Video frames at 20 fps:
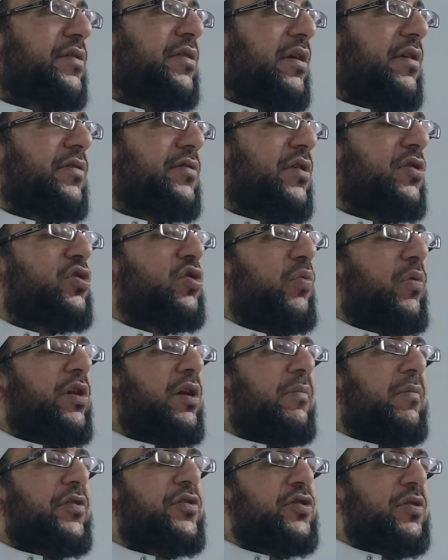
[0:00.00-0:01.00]
And so when the
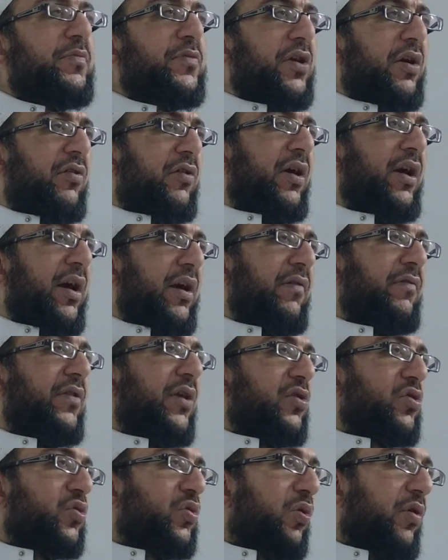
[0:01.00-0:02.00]
Muslims arrived, they
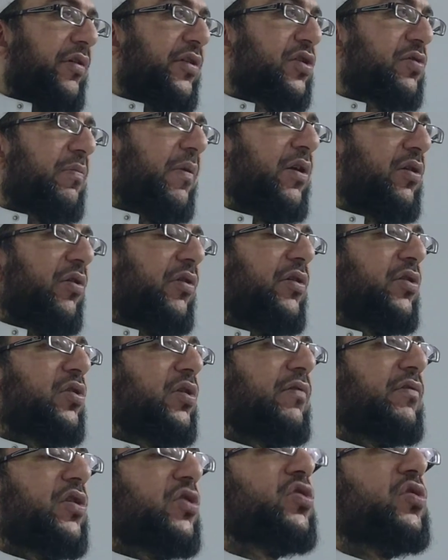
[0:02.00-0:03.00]
saw this minority of
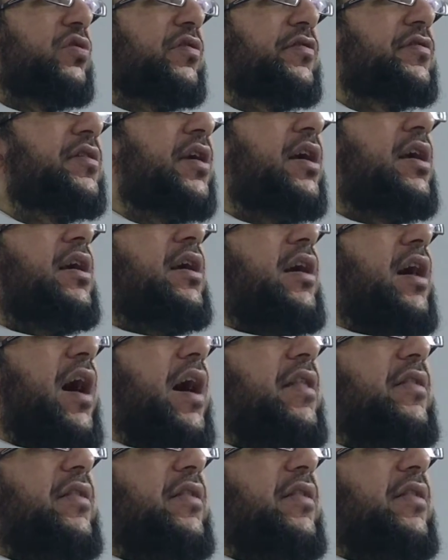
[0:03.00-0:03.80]
the Jews, and they